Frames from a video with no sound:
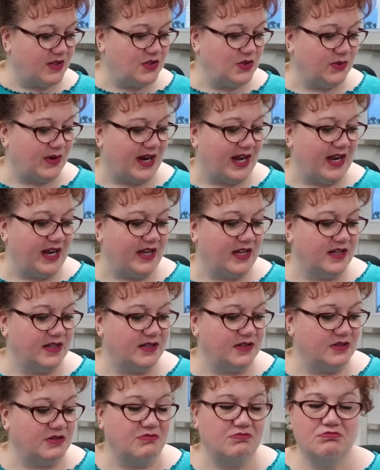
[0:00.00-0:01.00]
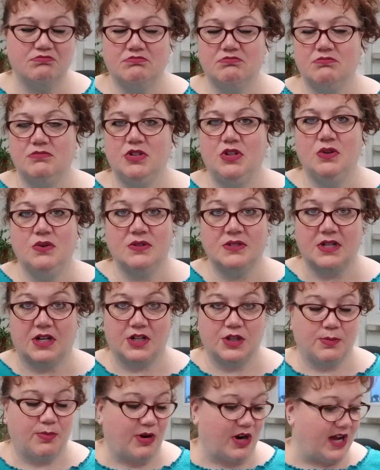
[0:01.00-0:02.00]
do I use all
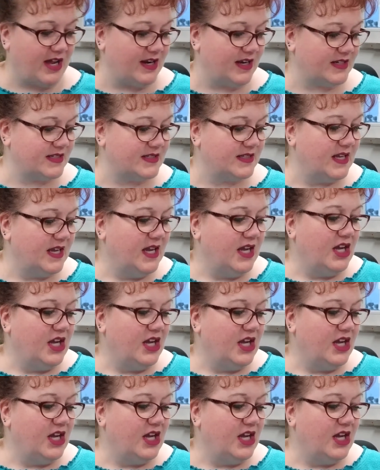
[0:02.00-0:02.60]
the products.